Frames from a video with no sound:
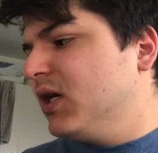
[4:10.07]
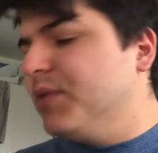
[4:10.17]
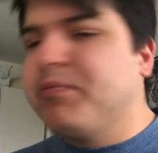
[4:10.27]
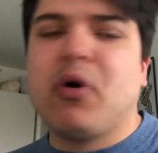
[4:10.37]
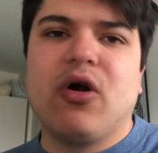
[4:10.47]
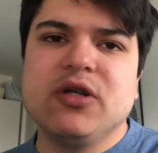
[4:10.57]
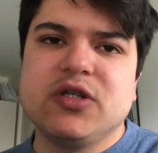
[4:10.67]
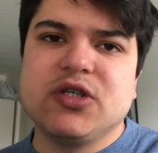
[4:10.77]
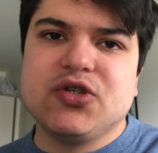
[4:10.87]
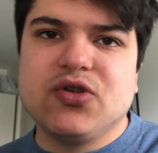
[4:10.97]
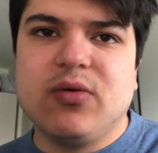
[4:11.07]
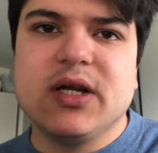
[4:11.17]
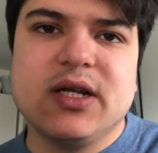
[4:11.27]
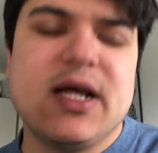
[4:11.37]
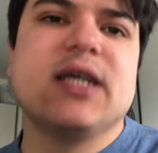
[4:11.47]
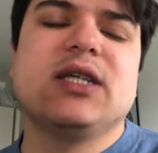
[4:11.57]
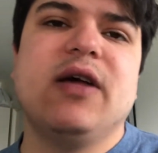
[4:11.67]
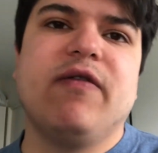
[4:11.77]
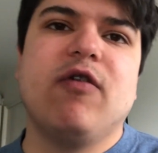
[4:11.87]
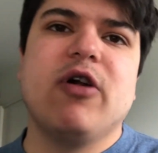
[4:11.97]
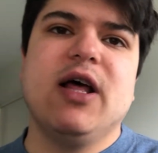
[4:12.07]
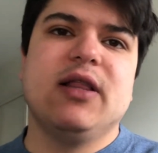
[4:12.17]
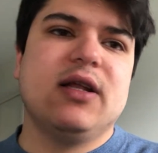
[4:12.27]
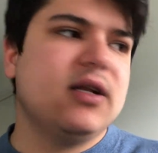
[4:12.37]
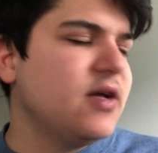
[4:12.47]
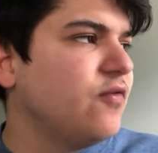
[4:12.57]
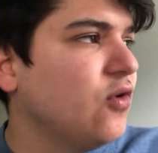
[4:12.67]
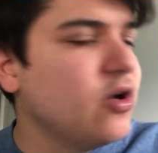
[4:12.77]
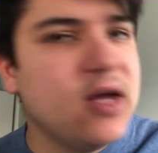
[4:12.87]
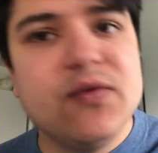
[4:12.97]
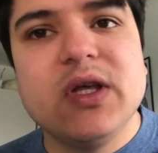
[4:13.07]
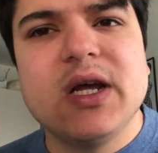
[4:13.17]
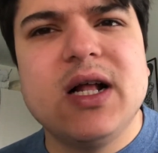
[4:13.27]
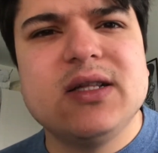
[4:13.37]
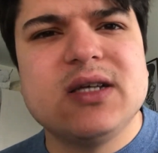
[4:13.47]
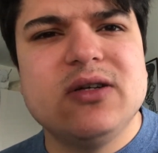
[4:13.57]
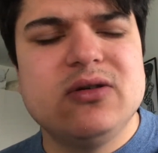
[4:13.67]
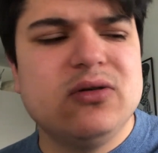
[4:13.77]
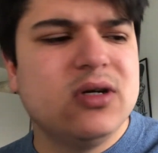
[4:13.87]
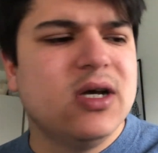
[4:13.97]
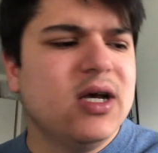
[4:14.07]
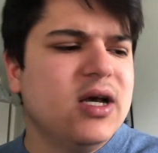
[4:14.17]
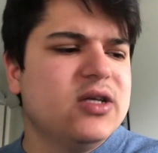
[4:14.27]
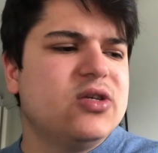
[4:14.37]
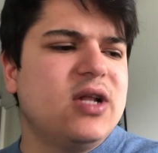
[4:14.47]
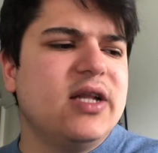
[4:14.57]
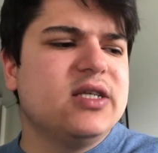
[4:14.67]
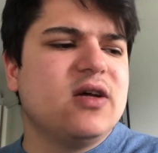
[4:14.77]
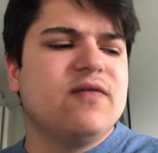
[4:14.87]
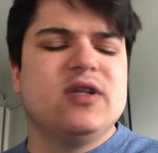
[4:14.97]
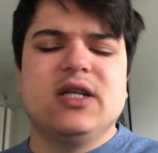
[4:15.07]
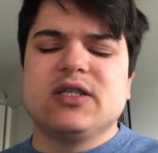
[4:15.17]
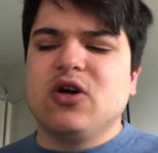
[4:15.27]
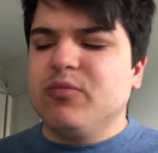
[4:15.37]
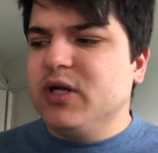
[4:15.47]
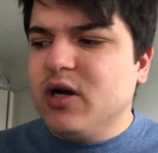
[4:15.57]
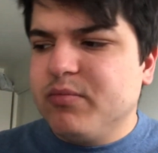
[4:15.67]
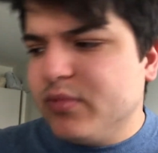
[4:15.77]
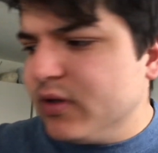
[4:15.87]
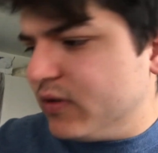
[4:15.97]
in parts so i can actually afford it and afford everything else i do so that is something that's coming up